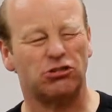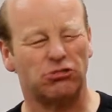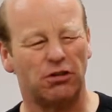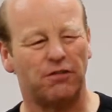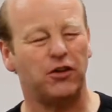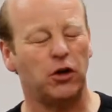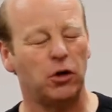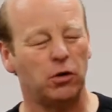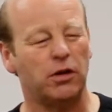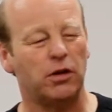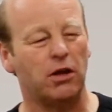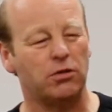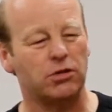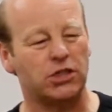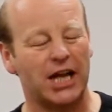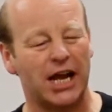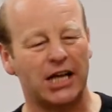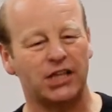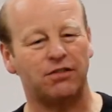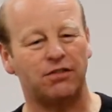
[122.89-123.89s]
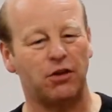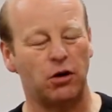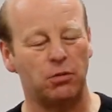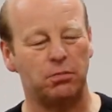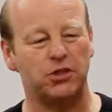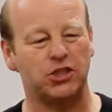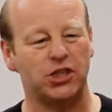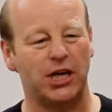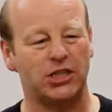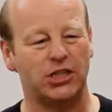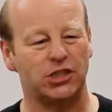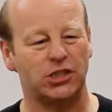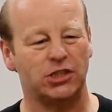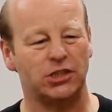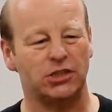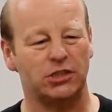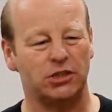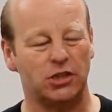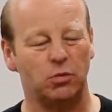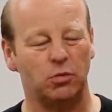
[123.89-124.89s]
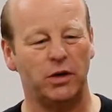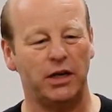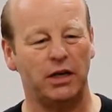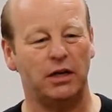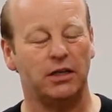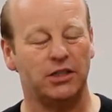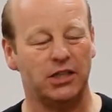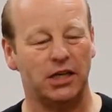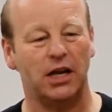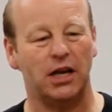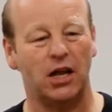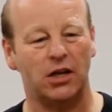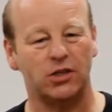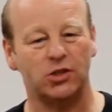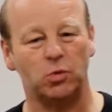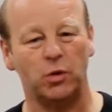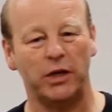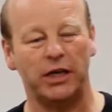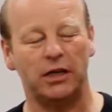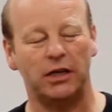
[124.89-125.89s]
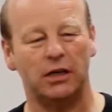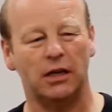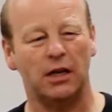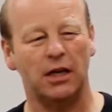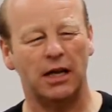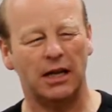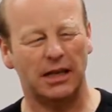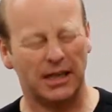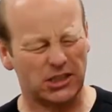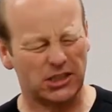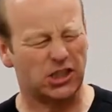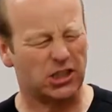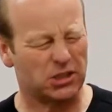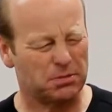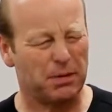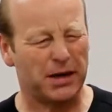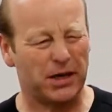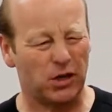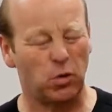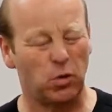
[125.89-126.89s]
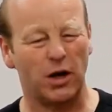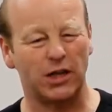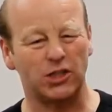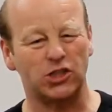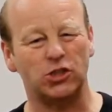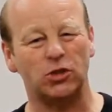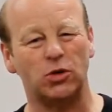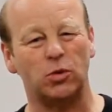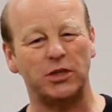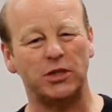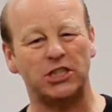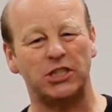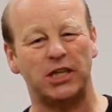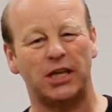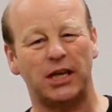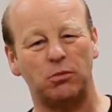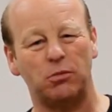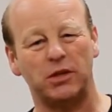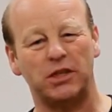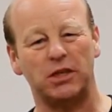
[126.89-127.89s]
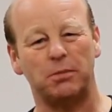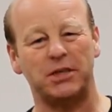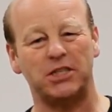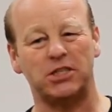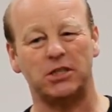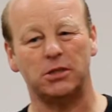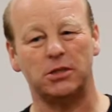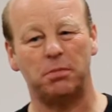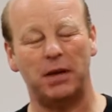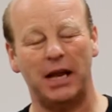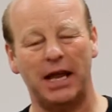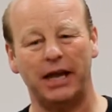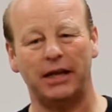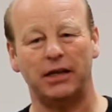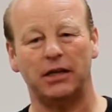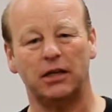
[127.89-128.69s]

review those cash flow projections that we did last week. Let's just make quite sure we're sticking with the business plan.